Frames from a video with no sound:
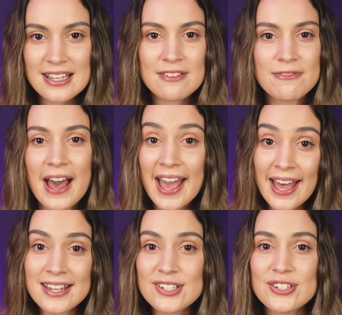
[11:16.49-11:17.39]
If I
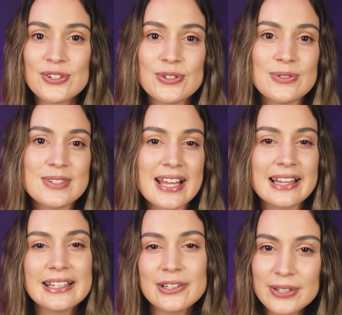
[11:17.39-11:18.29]
had to choose
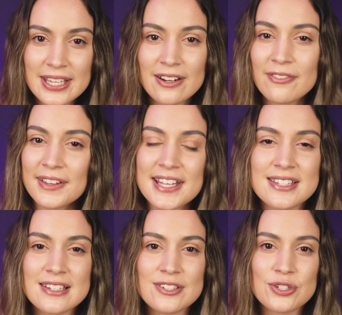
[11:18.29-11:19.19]
a little kit of
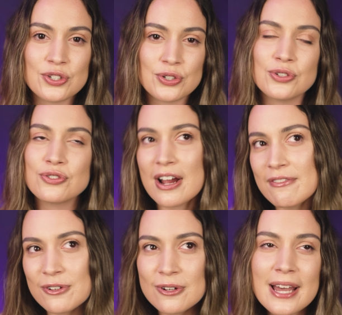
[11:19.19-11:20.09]
lenses to shoot
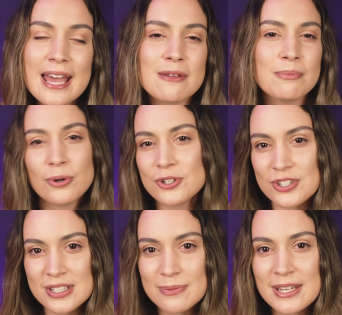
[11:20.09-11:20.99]
travel and
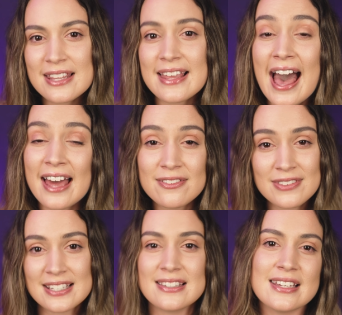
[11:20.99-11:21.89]
portraits with out
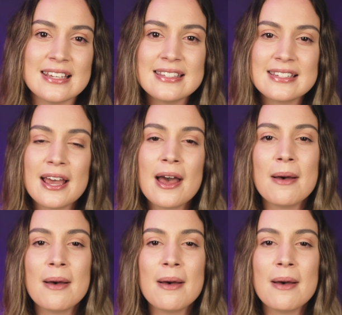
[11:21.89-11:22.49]
of this list,